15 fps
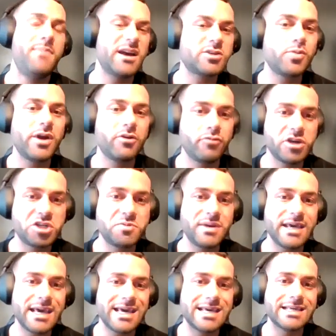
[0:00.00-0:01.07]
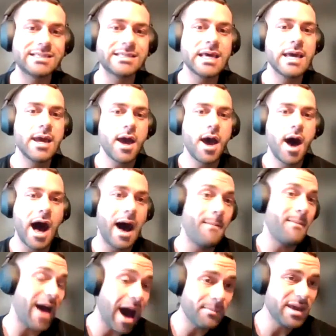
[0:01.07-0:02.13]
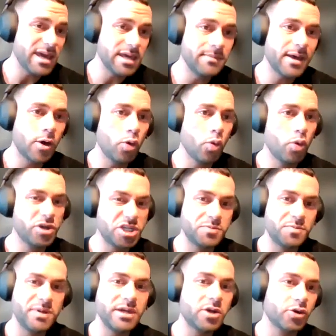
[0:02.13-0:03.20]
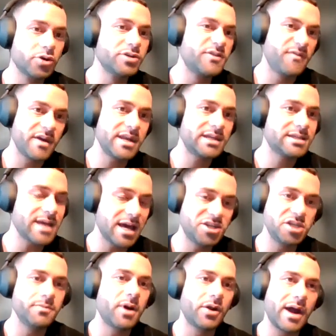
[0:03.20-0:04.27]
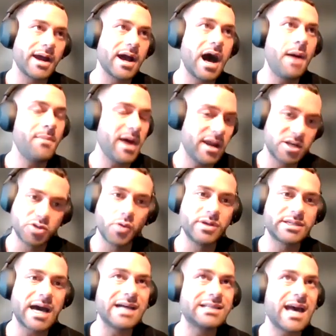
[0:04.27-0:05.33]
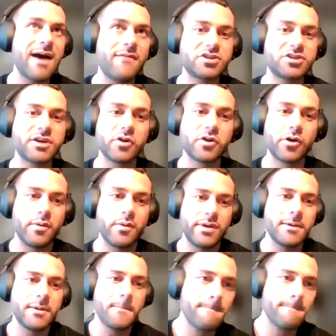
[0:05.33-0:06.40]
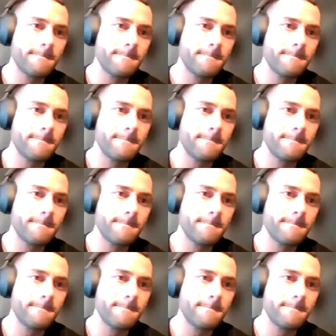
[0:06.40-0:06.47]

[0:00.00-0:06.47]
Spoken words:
Best way to reach me is on my email, which is bdecruzfitness@gmail.com. And as always, guys, have yourself a great week.